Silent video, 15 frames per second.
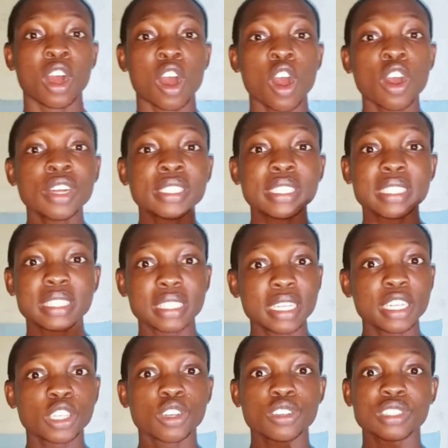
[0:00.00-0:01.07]
all these
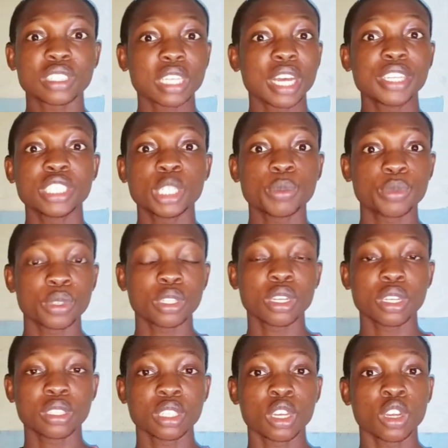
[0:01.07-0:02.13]
silicone scar
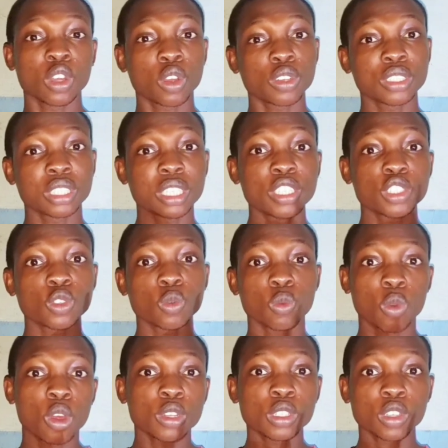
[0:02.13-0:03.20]
products contains
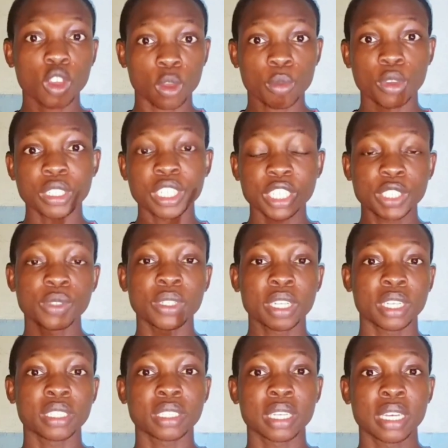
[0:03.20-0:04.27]
one common
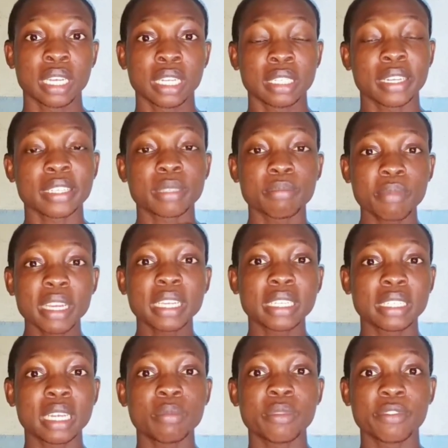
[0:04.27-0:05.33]
ingredient that make
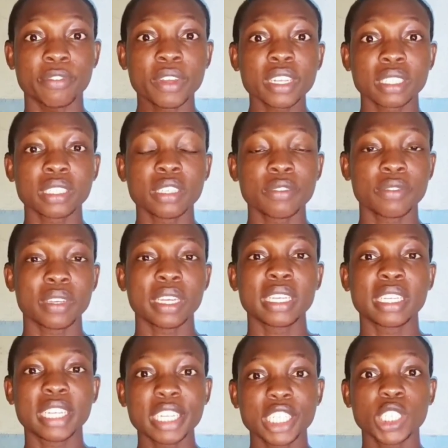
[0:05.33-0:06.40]
them effective in
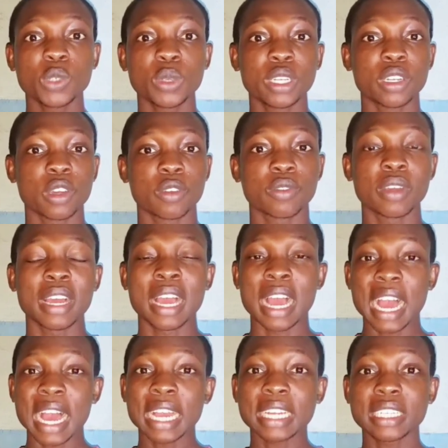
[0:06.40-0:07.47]
getting rid of
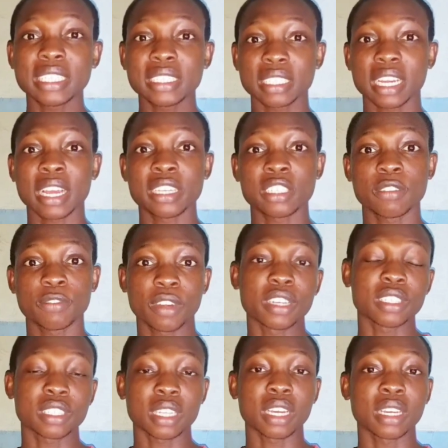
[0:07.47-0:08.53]
acne scars
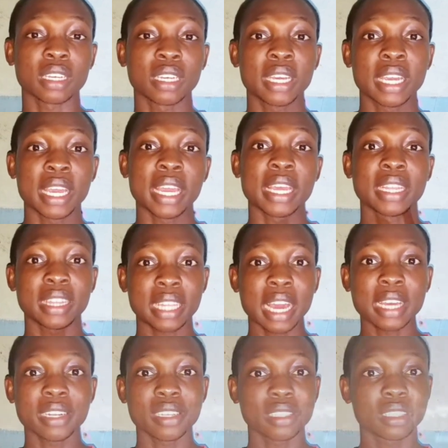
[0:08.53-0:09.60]
faster, and
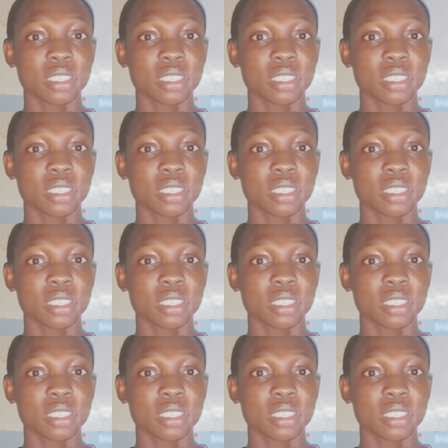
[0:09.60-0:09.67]
that is